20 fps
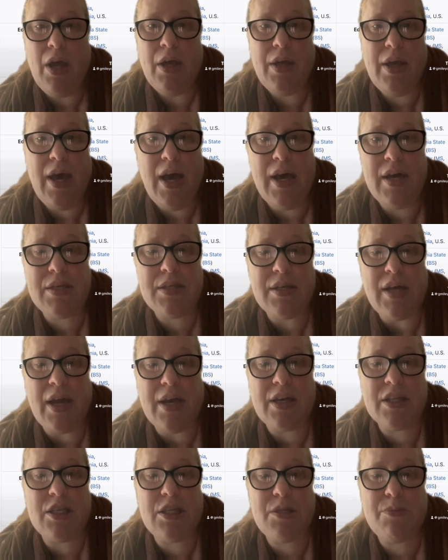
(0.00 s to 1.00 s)
Yes, I
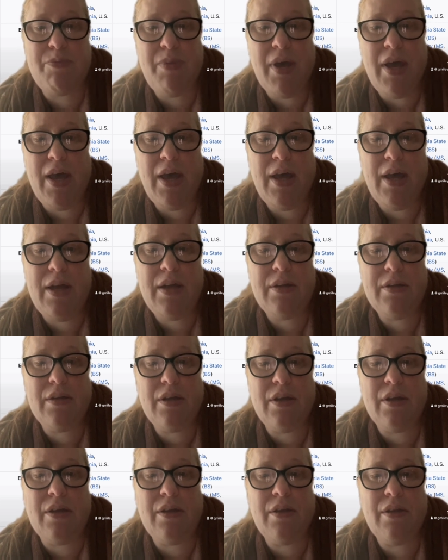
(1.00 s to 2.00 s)
could spend
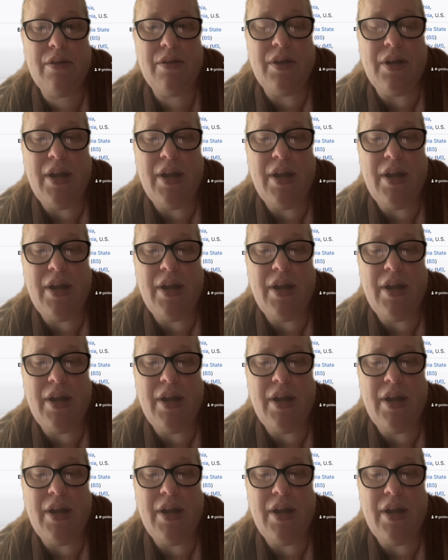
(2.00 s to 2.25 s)
the